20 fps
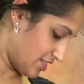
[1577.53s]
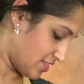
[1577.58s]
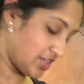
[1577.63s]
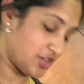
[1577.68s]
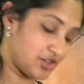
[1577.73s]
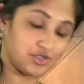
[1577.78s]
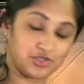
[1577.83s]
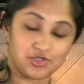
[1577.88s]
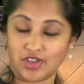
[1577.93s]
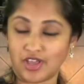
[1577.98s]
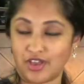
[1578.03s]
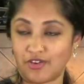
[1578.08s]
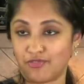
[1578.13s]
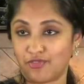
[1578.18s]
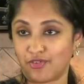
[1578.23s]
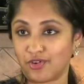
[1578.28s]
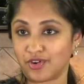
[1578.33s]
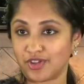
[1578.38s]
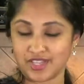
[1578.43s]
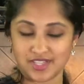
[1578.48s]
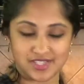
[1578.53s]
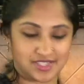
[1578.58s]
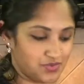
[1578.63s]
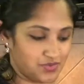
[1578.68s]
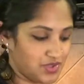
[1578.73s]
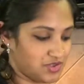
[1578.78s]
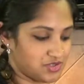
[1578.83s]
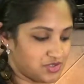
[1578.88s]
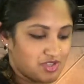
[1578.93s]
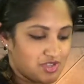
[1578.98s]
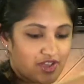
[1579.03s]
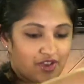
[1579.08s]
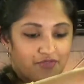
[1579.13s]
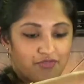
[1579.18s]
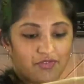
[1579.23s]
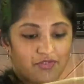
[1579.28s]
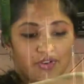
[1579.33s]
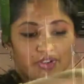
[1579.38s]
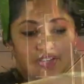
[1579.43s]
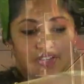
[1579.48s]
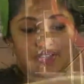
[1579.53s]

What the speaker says: They also have 4 kids. We also have 4